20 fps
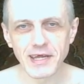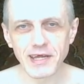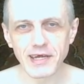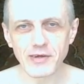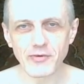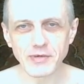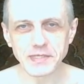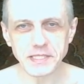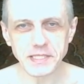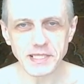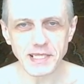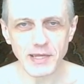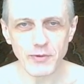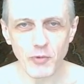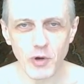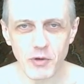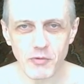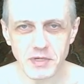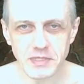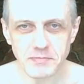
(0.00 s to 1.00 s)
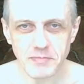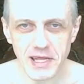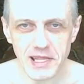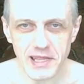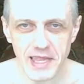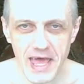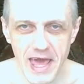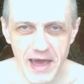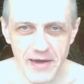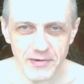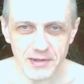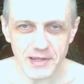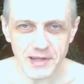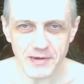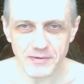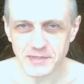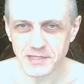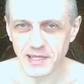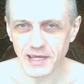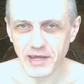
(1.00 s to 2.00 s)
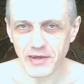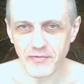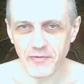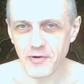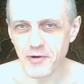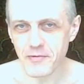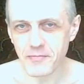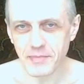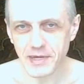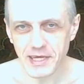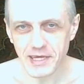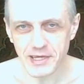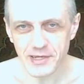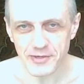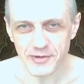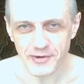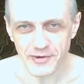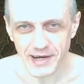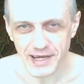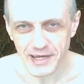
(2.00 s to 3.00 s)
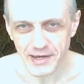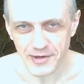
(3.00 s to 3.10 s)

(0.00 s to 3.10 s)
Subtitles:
recently what was my level, and I was like, oh, I'm a beginner, right?